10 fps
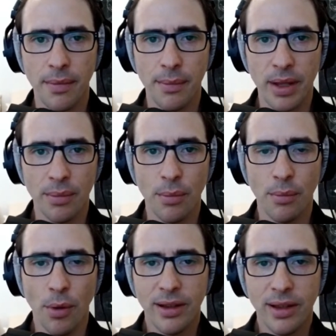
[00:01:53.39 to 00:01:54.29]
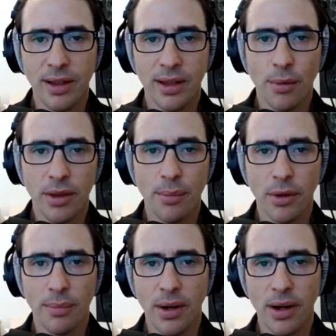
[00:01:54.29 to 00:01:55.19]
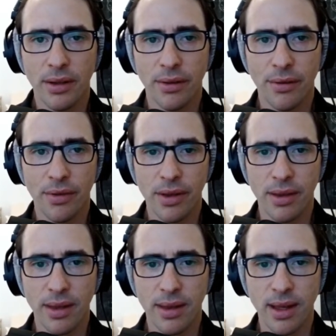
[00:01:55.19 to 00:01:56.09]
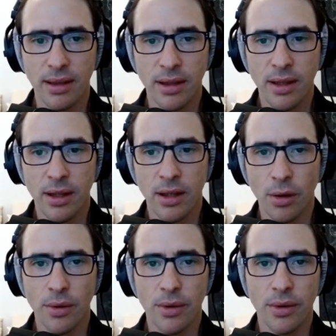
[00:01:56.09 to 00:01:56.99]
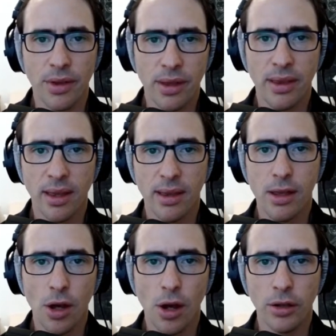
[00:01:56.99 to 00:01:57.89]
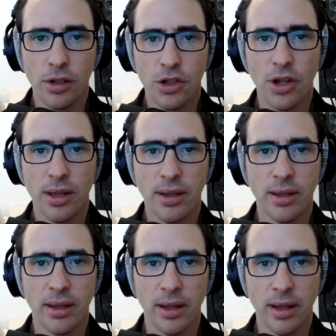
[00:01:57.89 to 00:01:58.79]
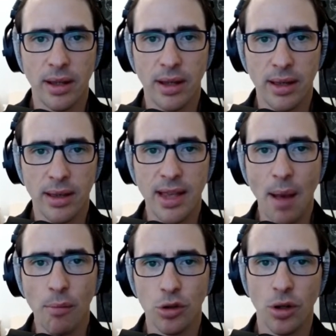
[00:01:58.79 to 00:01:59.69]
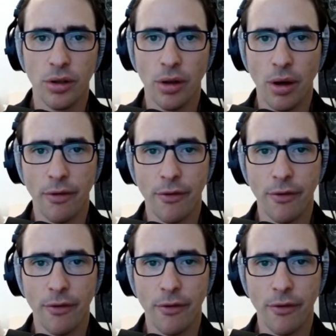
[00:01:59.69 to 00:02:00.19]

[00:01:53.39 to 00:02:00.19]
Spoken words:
But mostly, the most important part of this is that, this is not just a snapshot of